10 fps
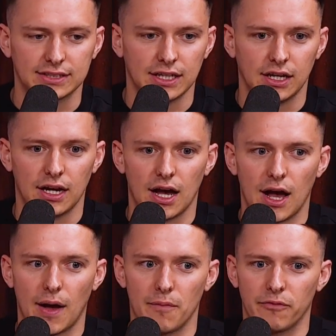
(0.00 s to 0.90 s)
Asia.
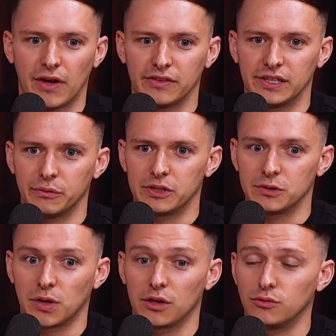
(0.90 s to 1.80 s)
Founded it with
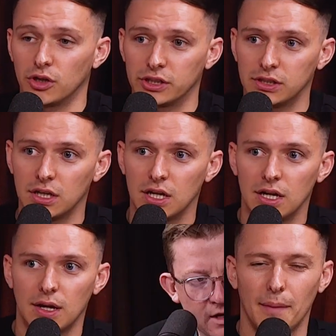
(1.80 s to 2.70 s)
his brother Ronin
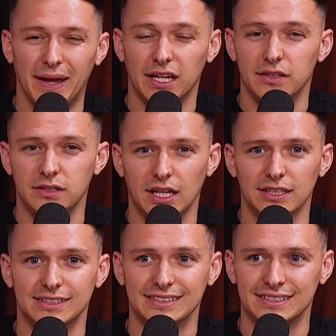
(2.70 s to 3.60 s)
back in
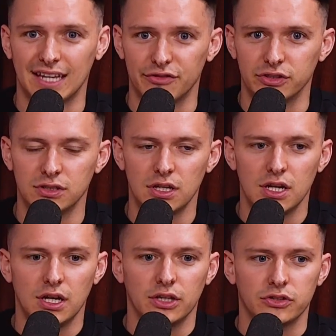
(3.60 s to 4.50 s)
2007.
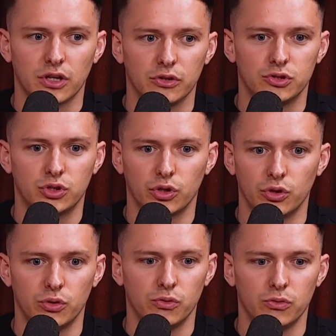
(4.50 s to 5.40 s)
So
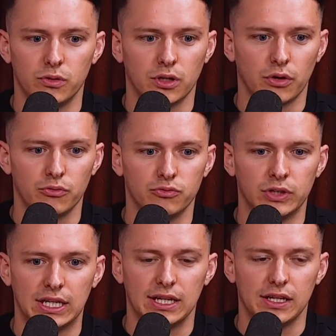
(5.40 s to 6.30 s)
two,
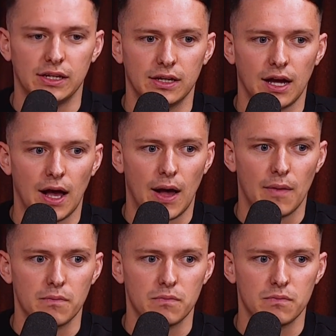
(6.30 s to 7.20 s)
really
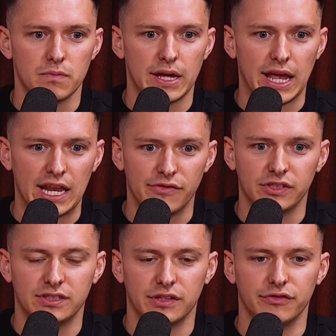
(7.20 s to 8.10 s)

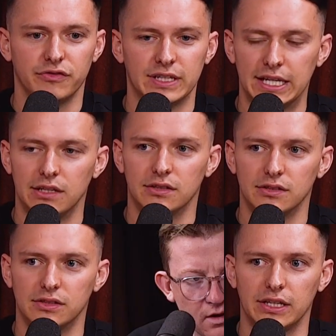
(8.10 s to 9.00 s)
innovative
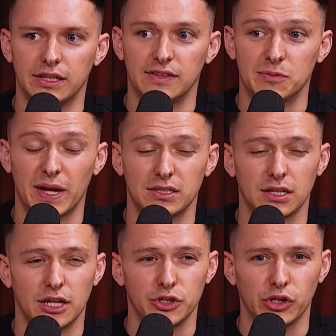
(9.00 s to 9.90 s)
leaders in the space,
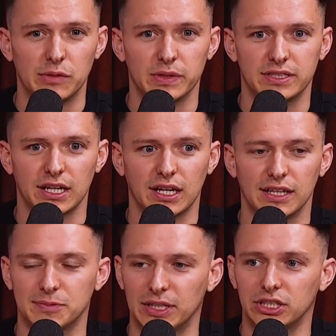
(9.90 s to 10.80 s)
and Yoni
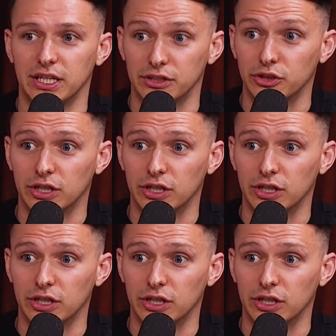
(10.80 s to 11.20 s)
particularly, especially in